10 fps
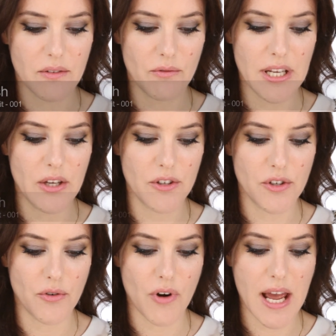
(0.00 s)
Really
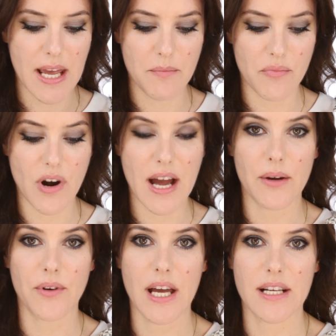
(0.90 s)
good grey,
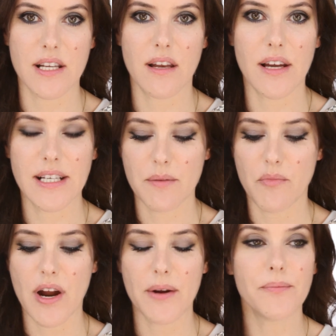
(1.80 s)
brown and a lighter
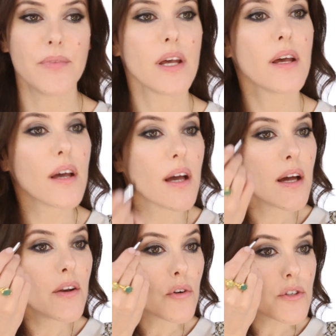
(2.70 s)
brown.
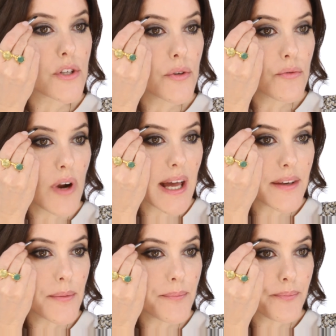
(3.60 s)
Not too red.